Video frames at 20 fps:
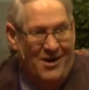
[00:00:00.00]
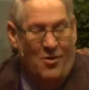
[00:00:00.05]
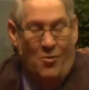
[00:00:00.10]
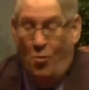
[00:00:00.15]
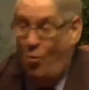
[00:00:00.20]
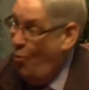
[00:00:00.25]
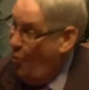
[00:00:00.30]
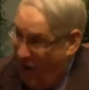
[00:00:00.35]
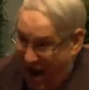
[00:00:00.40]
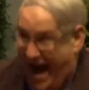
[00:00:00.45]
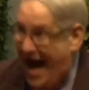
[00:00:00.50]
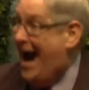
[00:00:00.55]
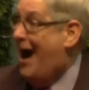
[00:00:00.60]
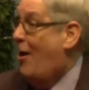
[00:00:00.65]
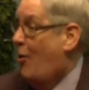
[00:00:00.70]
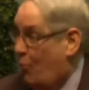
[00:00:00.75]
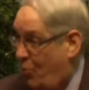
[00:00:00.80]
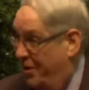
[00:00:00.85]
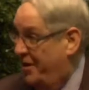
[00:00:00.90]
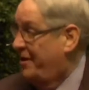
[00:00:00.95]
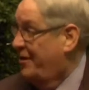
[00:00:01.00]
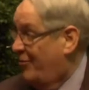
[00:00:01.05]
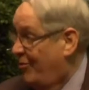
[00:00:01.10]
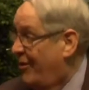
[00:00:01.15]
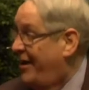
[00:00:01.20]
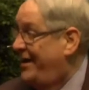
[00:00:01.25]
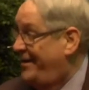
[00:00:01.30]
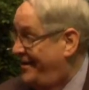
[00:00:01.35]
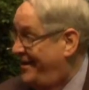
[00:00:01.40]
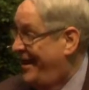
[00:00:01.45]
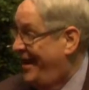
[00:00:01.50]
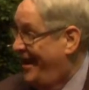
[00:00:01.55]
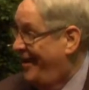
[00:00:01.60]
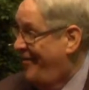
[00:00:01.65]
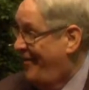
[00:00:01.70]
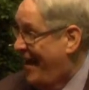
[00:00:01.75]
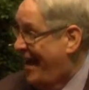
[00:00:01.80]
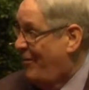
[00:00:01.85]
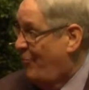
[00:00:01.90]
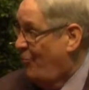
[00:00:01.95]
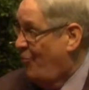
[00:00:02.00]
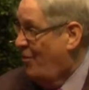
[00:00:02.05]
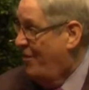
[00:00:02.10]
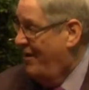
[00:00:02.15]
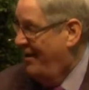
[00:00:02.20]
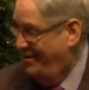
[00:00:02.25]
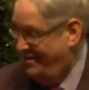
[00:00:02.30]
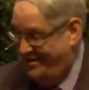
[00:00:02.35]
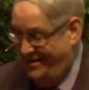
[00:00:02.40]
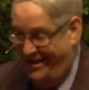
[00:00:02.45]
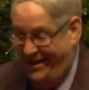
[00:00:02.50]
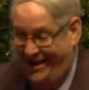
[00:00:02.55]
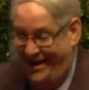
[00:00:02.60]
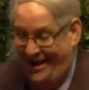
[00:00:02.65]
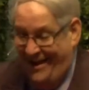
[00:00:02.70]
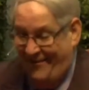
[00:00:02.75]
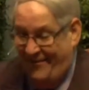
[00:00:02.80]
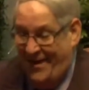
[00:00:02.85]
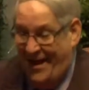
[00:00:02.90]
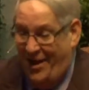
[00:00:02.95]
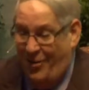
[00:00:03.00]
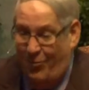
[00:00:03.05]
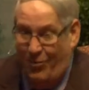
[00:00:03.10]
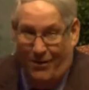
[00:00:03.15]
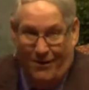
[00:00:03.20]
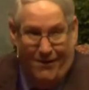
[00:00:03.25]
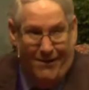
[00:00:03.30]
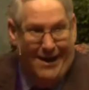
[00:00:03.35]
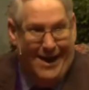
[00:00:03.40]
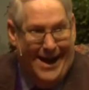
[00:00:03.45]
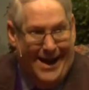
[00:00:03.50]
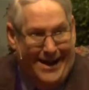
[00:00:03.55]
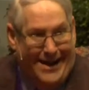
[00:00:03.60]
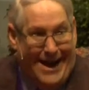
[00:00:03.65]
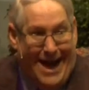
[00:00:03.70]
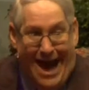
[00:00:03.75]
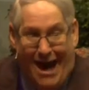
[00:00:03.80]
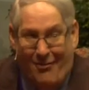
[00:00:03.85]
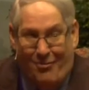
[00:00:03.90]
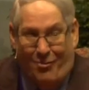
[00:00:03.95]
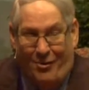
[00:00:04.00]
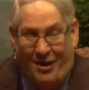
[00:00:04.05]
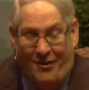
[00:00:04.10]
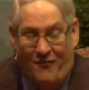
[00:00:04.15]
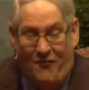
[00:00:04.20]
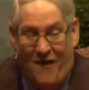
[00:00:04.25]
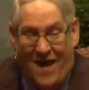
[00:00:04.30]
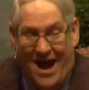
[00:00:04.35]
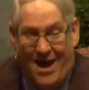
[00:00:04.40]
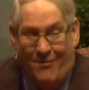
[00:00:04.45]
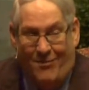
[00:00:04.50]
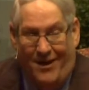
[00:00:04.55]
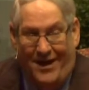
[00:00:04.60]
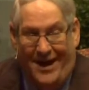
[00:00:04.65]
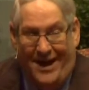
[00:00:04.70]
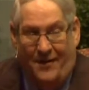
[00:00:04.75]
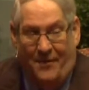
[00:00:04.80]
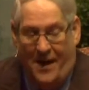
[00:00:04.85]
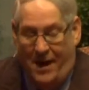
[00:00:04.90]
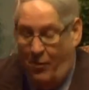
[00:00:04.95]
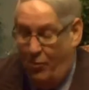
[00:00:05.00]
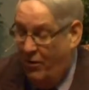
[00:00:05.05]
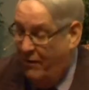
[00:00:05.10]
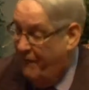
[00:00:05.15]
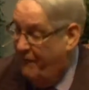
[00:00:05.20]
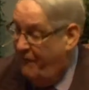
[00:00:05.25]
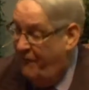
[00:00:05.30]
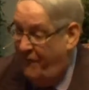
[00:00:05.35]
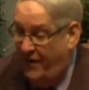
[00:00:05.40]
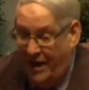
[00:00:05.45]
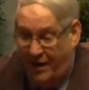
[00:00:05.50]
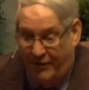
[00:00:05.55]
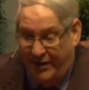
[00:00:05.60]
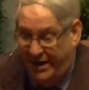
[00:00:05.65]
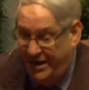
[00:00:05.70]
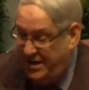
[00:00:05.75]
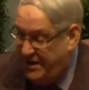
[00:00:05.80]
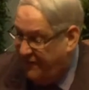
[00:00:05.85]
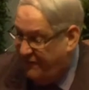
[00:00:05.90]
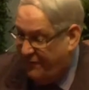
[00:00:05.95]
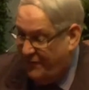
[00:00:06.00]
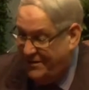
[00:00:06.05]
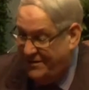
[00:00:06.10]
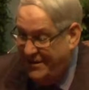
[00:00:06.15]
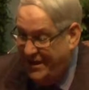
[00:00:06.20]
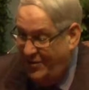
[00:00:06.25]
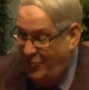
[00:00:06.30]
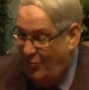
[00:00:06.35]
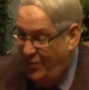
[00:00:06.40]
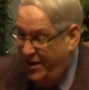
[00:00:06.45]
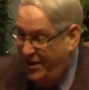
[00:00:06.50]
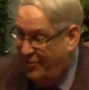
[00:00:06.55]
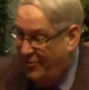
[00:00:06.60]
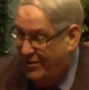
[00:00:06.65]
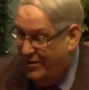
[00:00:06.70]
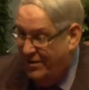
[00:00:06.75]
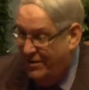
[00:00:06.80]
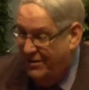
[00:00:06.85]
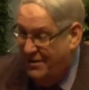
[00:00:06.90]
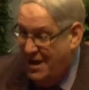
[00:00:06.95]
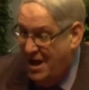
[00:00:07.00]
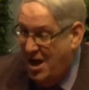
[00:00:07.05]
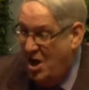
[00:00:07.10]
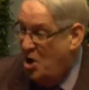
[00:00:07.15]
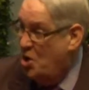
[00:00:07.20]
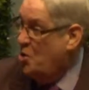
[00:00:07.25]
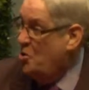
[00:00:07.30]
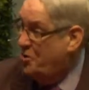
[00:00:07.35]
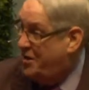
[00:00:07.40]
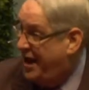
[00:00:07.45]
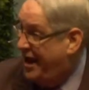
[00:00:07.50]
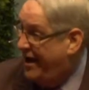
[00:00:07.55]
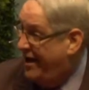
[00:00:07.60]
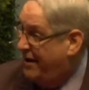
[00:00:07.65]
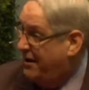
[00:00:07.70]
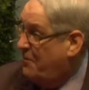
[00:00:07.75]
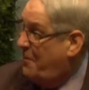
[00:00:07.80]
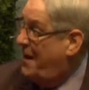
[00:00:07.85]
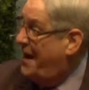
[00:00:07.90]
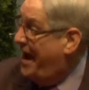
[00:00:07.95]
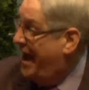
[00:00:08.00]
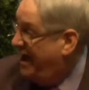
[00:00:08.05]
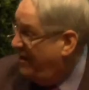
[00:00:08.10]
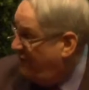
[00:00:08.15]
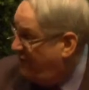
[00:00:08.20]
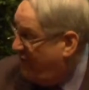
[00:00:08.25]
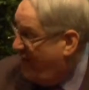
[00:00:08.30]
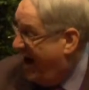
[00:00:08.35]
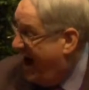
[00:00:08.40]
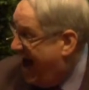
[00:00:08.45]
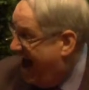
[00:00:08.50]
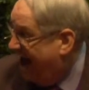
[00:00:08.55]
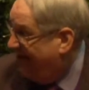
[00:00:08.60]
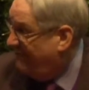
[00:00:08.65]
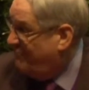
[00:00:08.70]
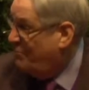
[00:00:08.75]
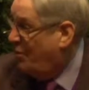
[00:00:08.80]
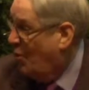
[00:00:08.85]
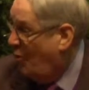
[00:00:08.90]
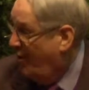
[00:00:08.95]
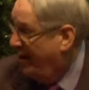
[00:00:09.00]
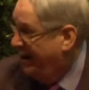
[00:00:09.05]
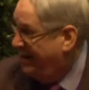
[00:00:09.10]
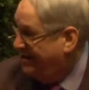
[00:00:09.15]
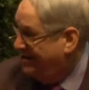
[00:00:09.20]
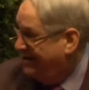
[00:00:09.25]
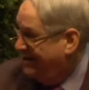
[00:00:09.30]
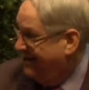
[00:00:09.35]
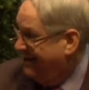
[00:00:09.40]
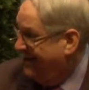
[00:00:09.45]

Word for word: Wow, what a great day that was. They were a Catholic family. They were very different than we were. Who cared? They had five boys.